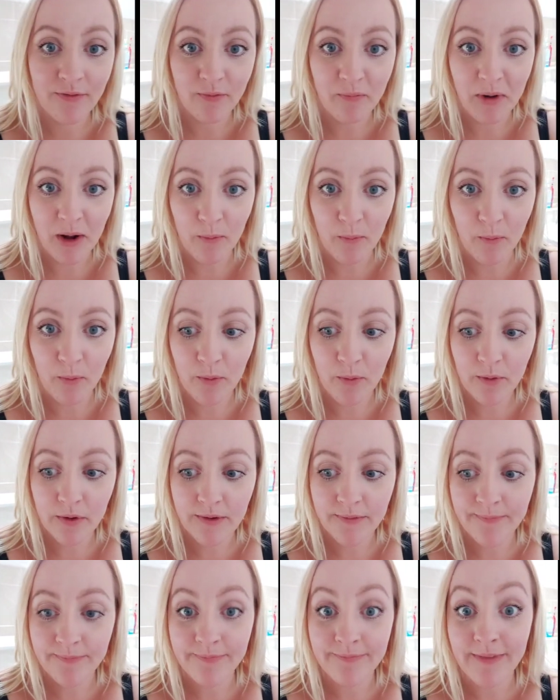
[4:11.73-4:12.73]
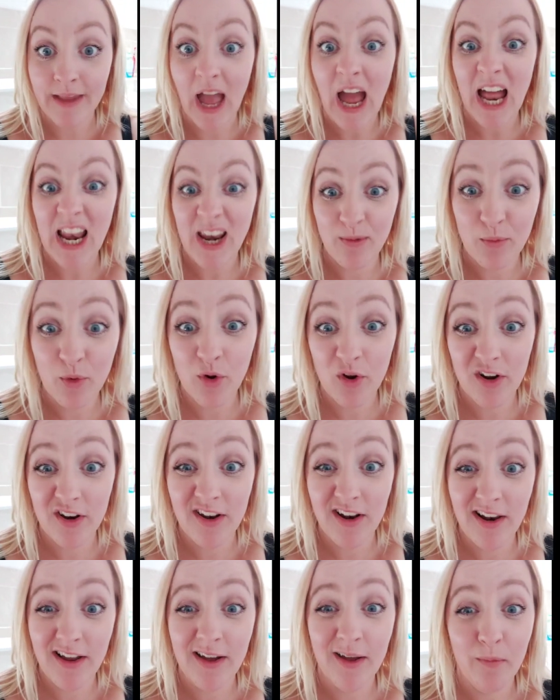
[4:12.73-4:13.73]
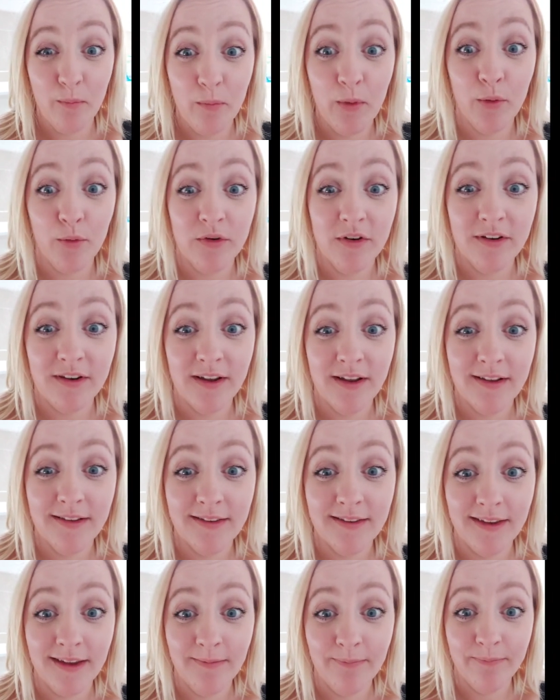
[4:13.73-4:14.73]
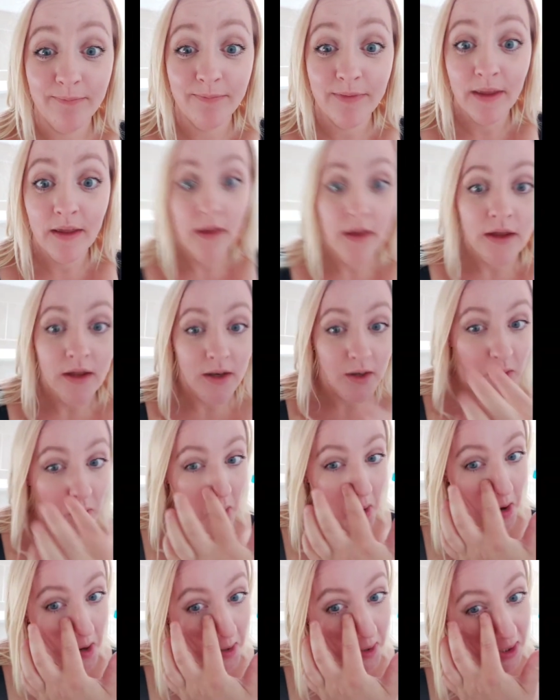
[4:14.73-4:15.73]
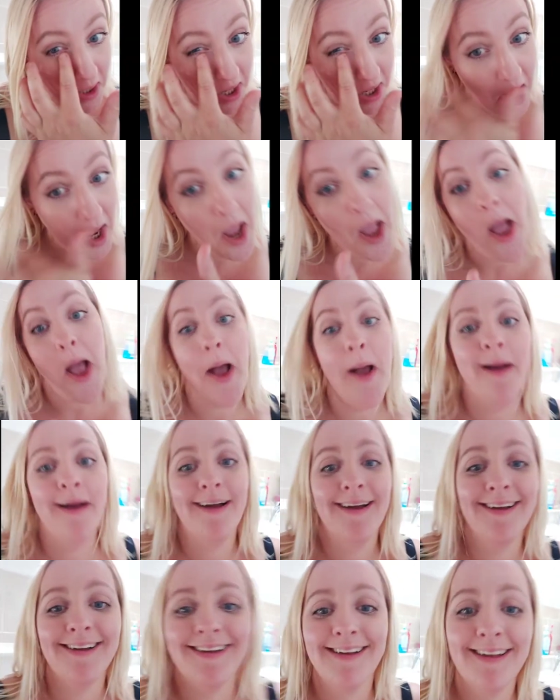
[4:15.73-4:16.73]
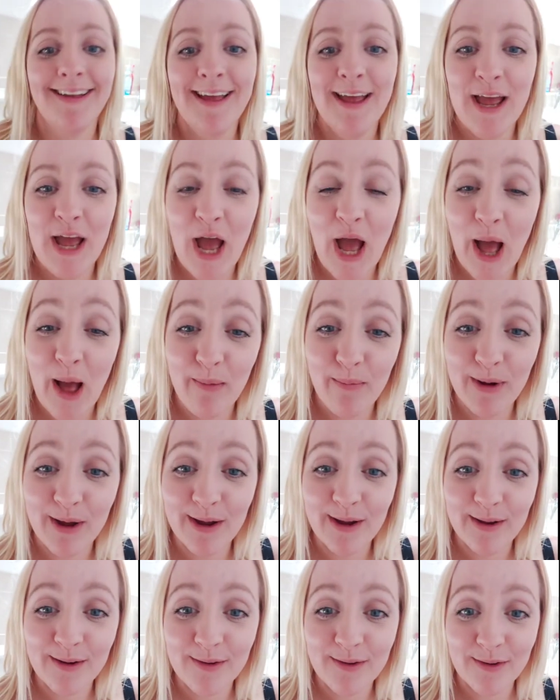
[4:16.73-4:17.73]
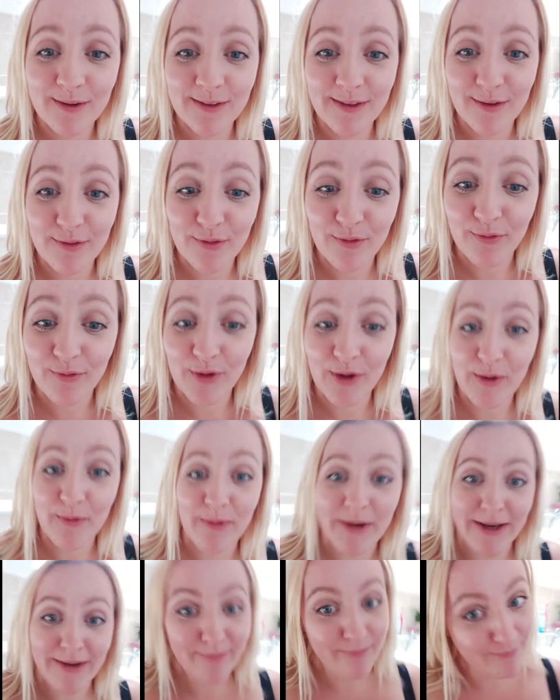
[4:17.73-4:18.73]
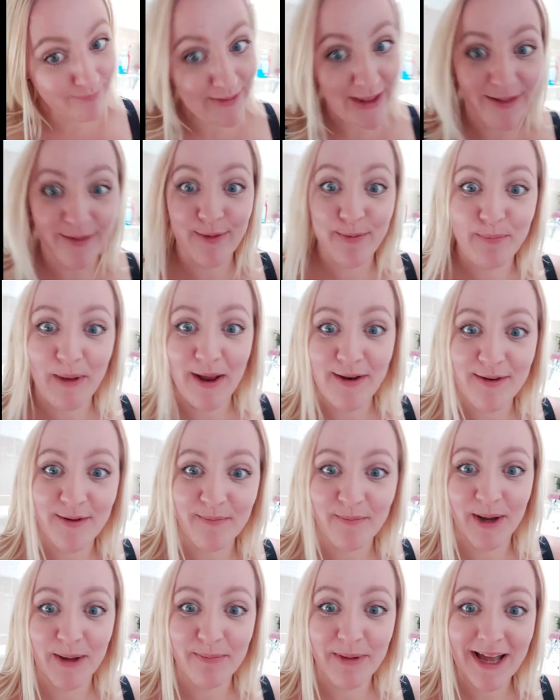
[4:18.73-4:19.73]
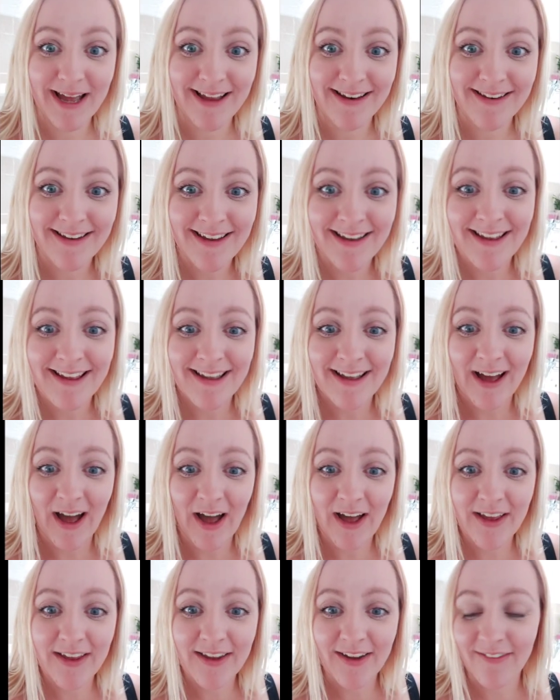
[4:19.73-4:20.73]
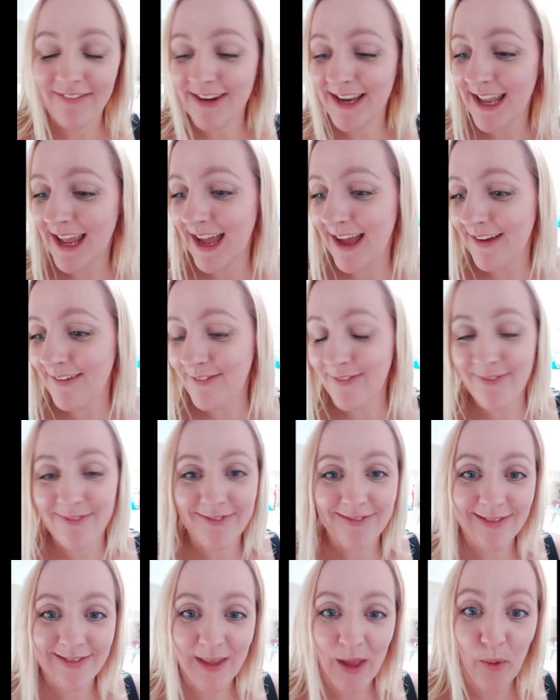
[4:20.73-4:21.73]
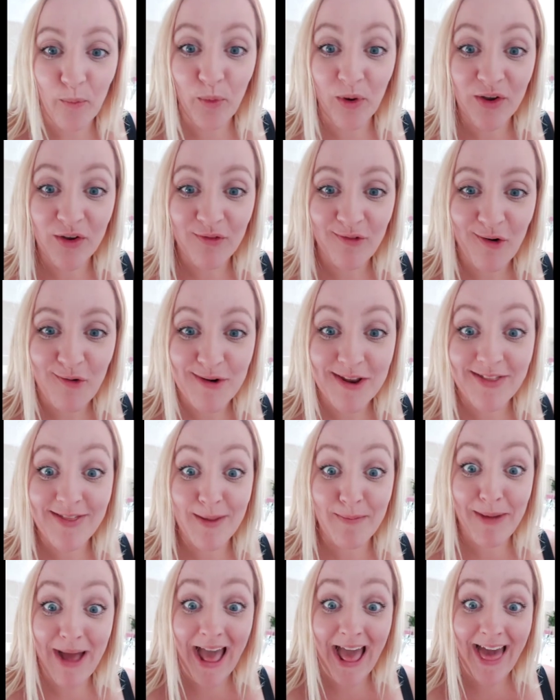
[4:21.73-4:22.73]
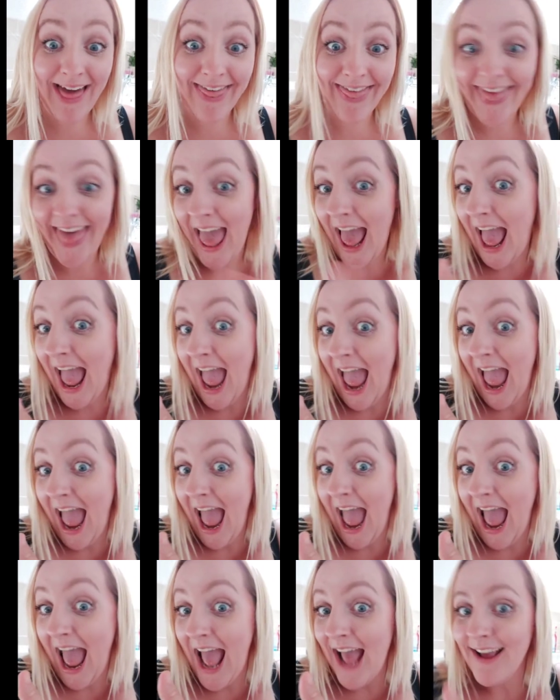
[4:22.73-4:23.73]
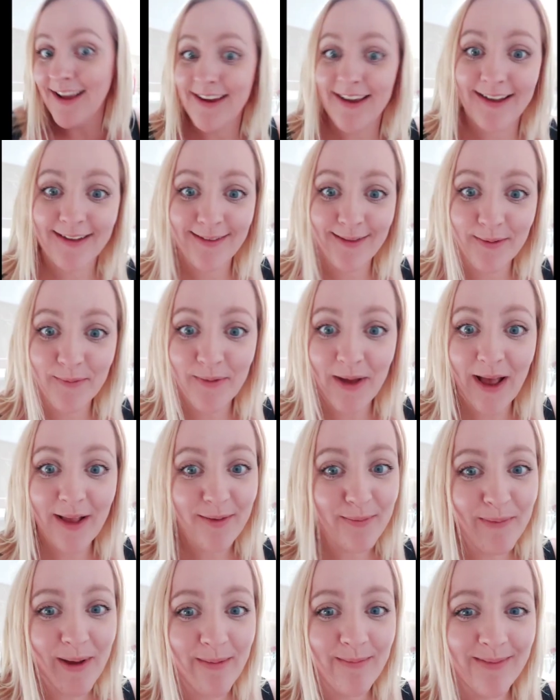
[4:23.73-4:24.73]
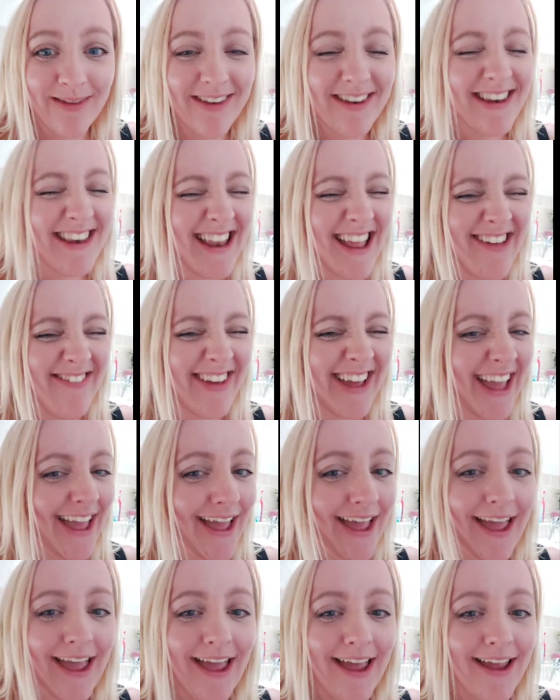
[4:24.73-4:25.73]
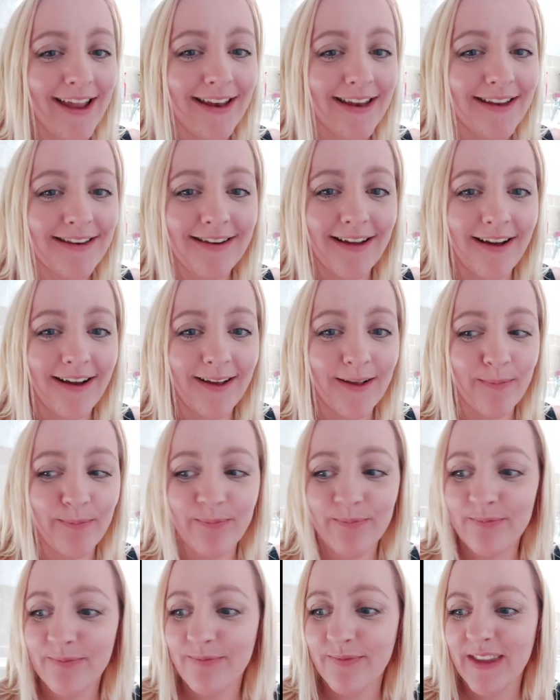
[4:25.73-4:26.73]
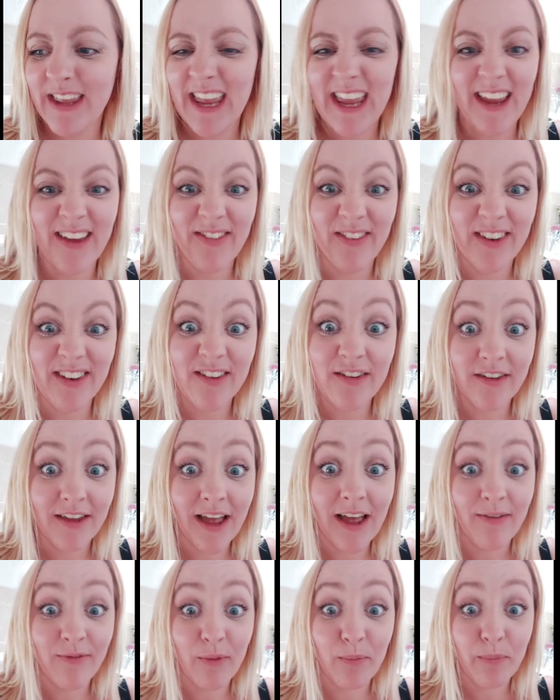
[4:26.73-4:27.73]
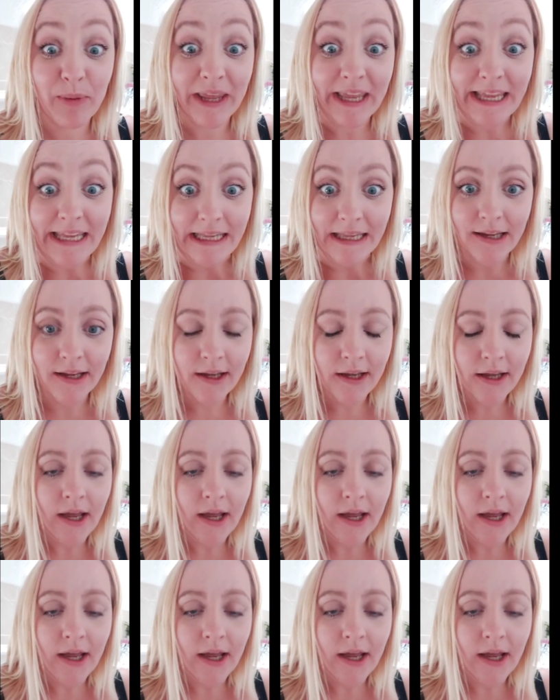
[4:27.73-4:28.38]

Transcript: My walk, and I'm not going to lie, I'm multitasking. Not only am I doing this review and inspecting my pad, I currently have a 1-year-old in the bath, because us mums never get any time even to have a pee.